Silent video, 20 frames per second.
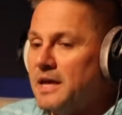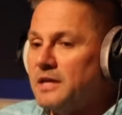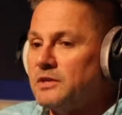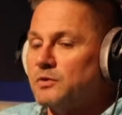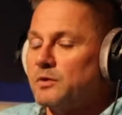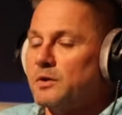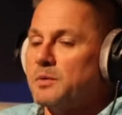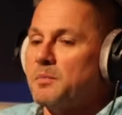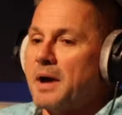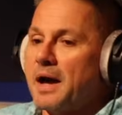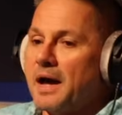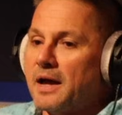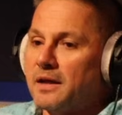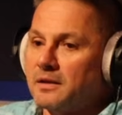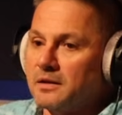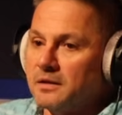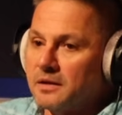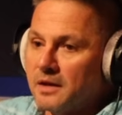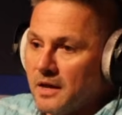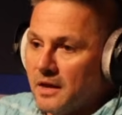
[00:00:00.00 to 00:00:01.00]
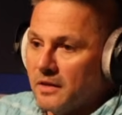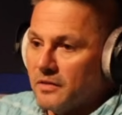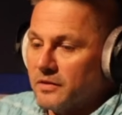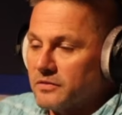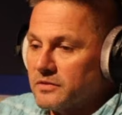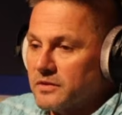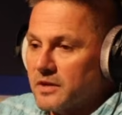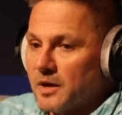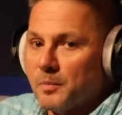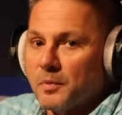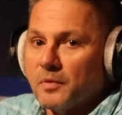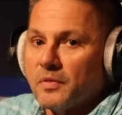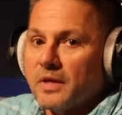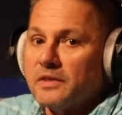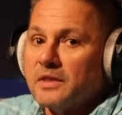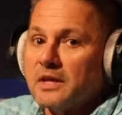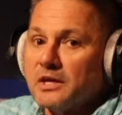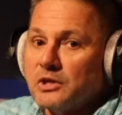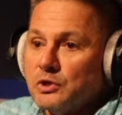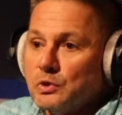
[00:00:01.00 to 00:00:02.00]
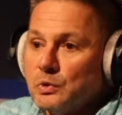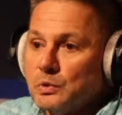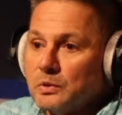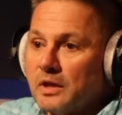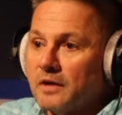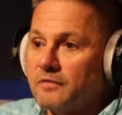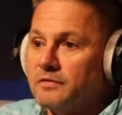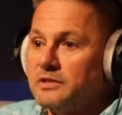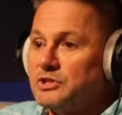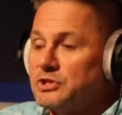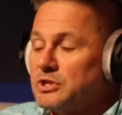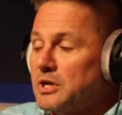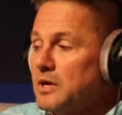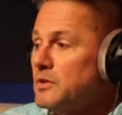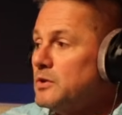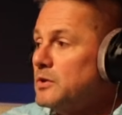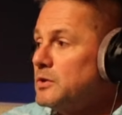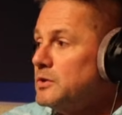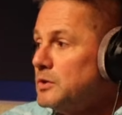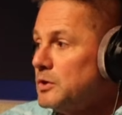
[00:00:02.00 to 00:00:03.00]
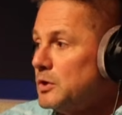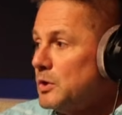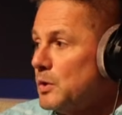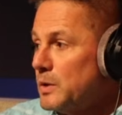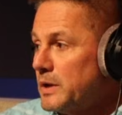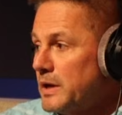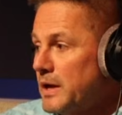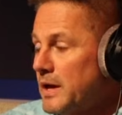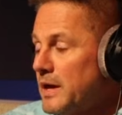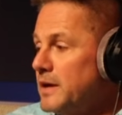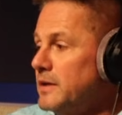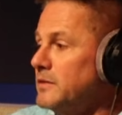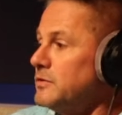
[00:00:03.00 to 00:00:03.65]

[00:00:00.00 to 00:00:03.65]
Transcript: to remind this couple that they do love each other and they're okay.